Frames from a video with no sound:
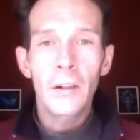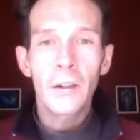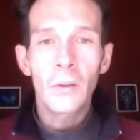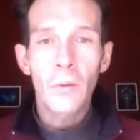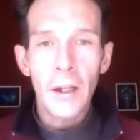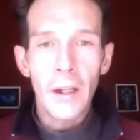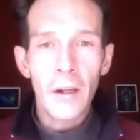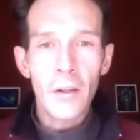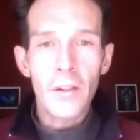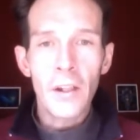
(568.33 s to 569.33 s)
great
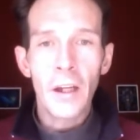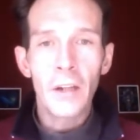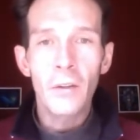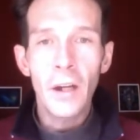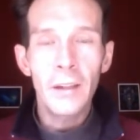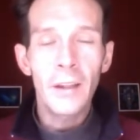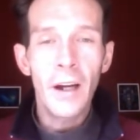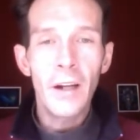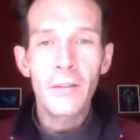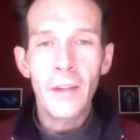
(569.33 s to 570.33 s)
energy and great
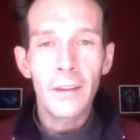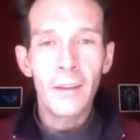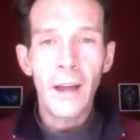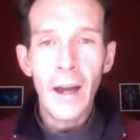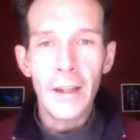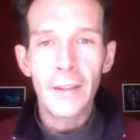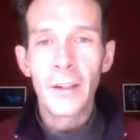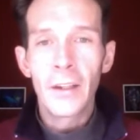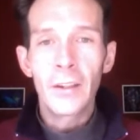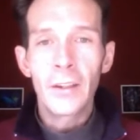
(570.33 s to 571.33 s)
love and light.
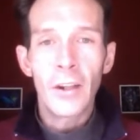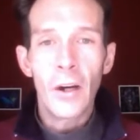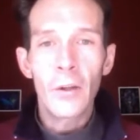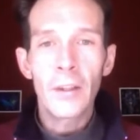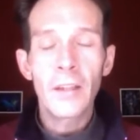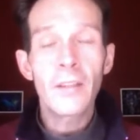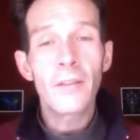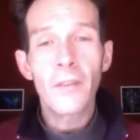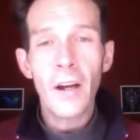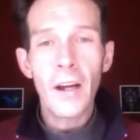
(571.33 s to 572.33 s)
And this is
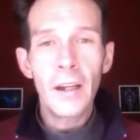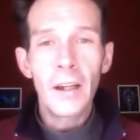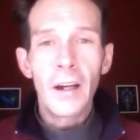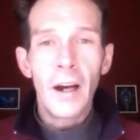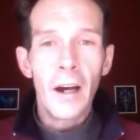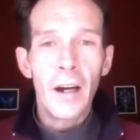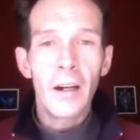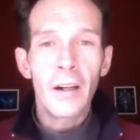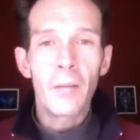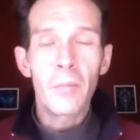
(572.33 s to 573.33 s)
very
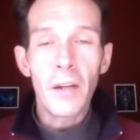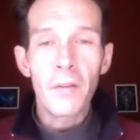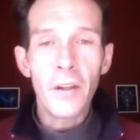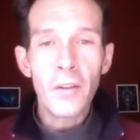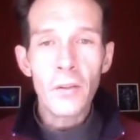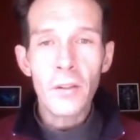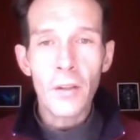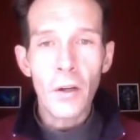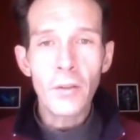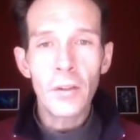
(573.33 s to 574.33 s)
beneficial to
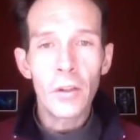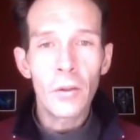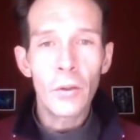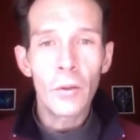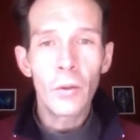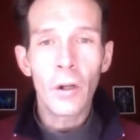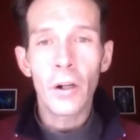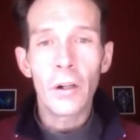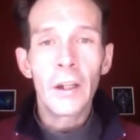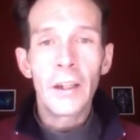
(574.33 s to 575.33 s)
those of you who
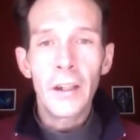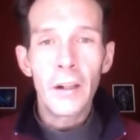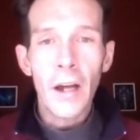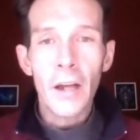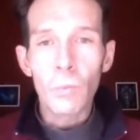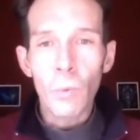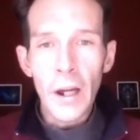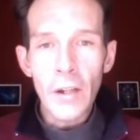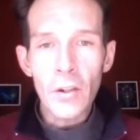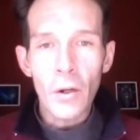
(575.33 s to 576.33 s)
are here as
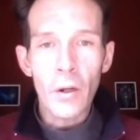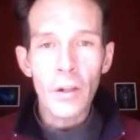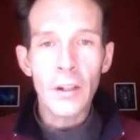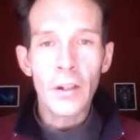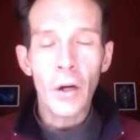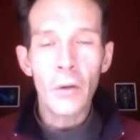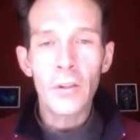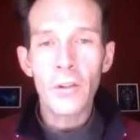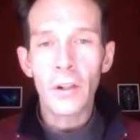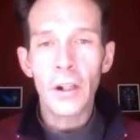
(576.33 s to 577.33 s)
wayshowers and know
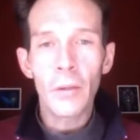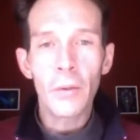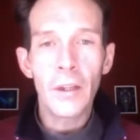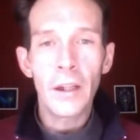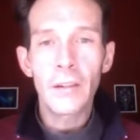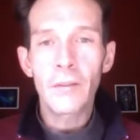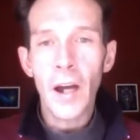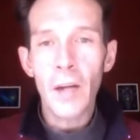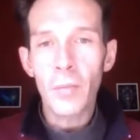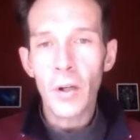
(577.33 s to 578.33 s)
that you're here with a
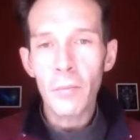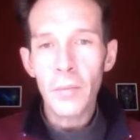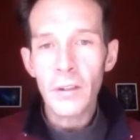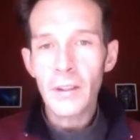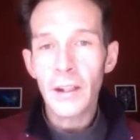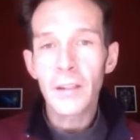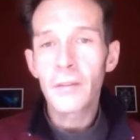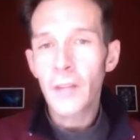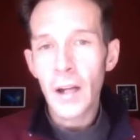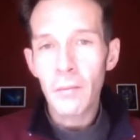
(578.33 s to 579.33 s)
divine purpose and a
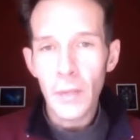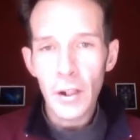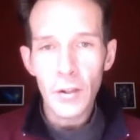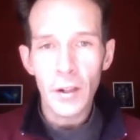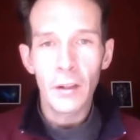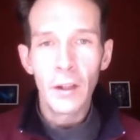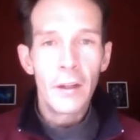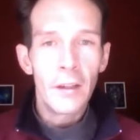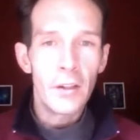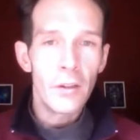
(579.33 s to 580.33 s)
divine mission,
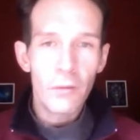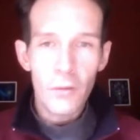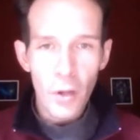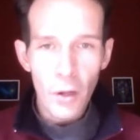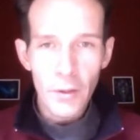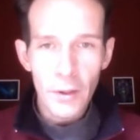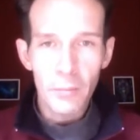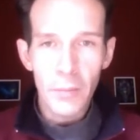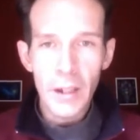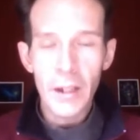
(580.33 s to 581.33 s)
that you've chosen to
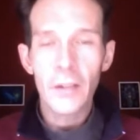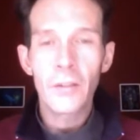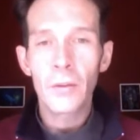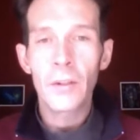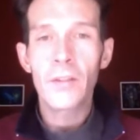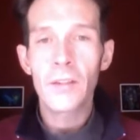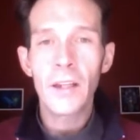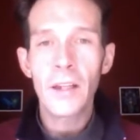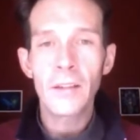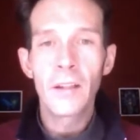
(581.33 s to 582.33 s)
be here to
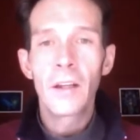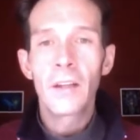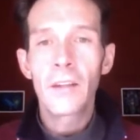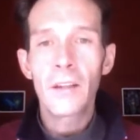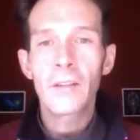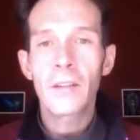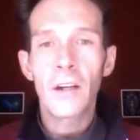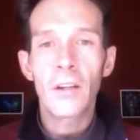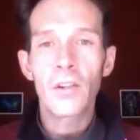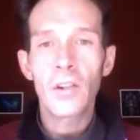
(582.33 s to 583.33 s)
assist this
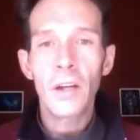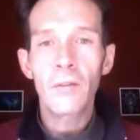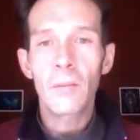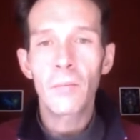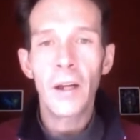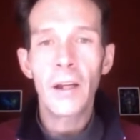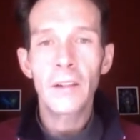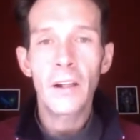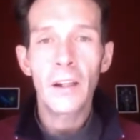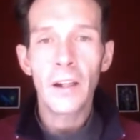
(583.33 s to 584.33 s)
shift in
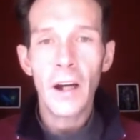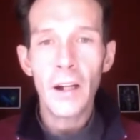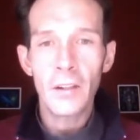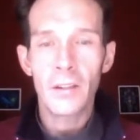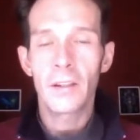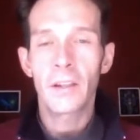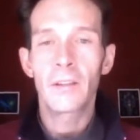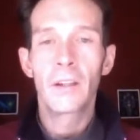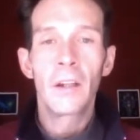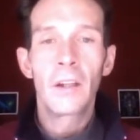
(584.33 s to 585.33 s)
planetary
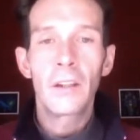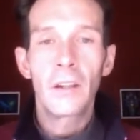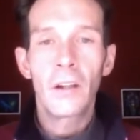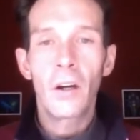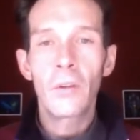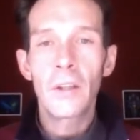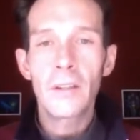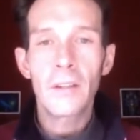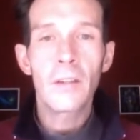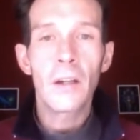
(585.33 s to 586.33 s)
consciousness. You know, this
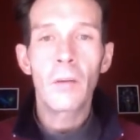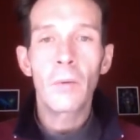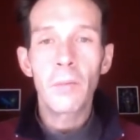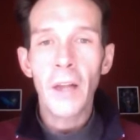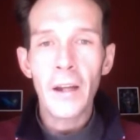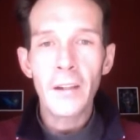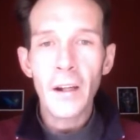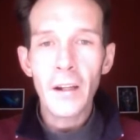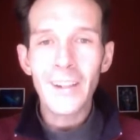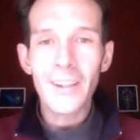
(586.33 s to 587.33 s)
is what
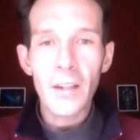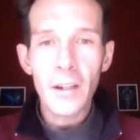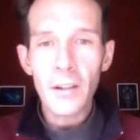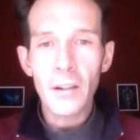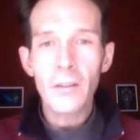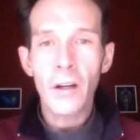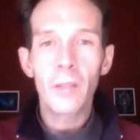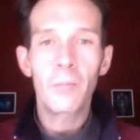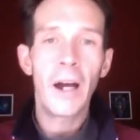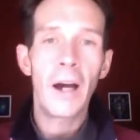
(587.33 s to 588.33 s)
planetary ascension is all
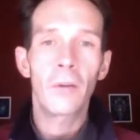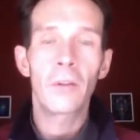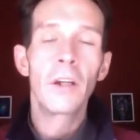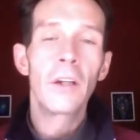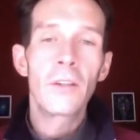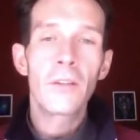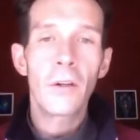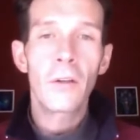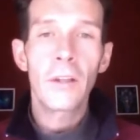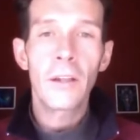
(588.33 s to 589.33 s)
about.
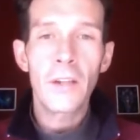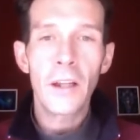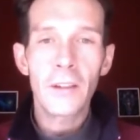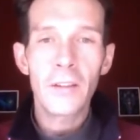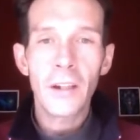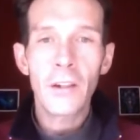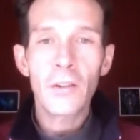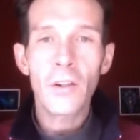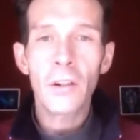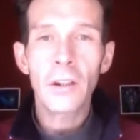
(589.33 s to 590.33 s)
So the angelic
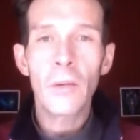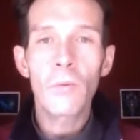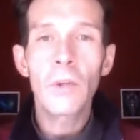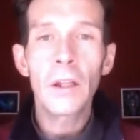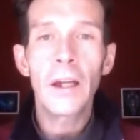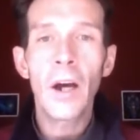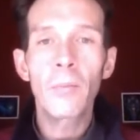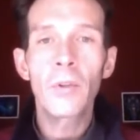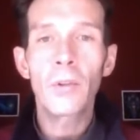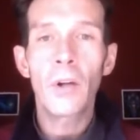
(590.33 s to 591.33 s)
signature can really
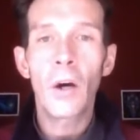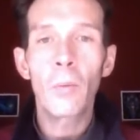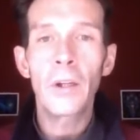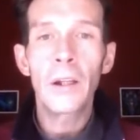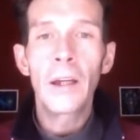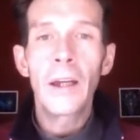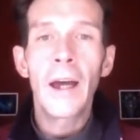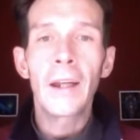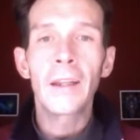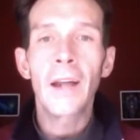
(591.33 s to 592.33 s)
help you to open
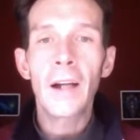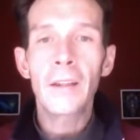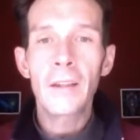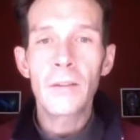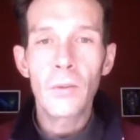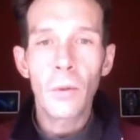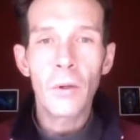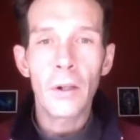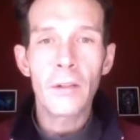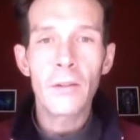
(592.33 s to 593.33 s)
and unlock these
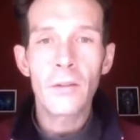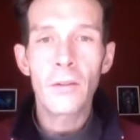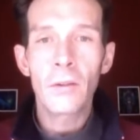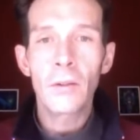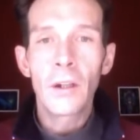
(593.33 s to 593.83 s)
doors to